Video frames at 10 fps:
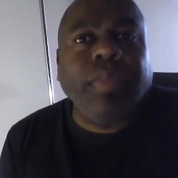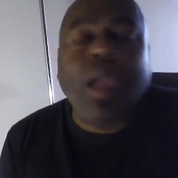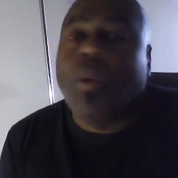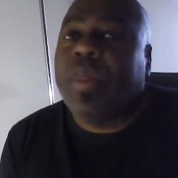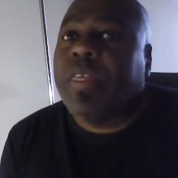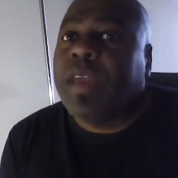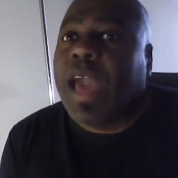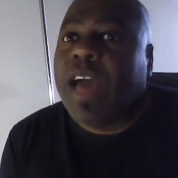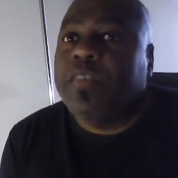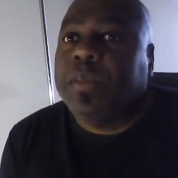whether the
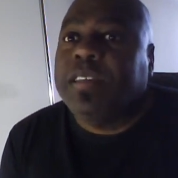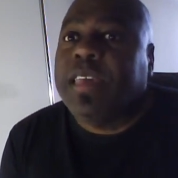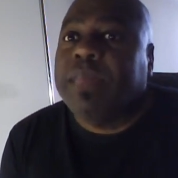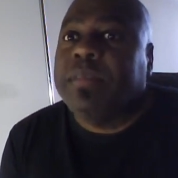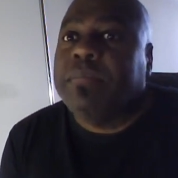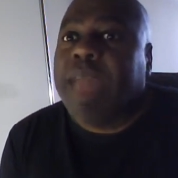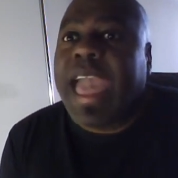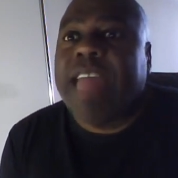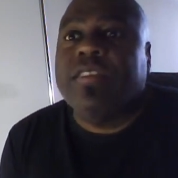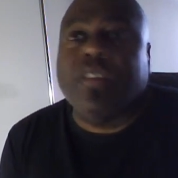Cosby team
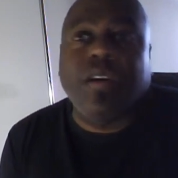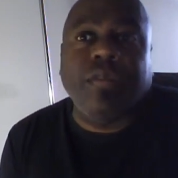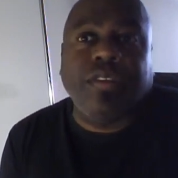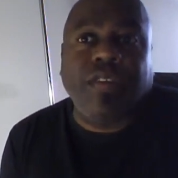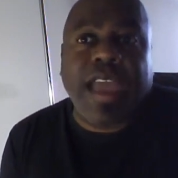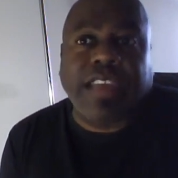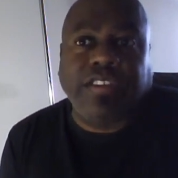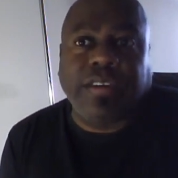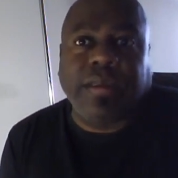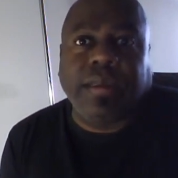demands a retraction,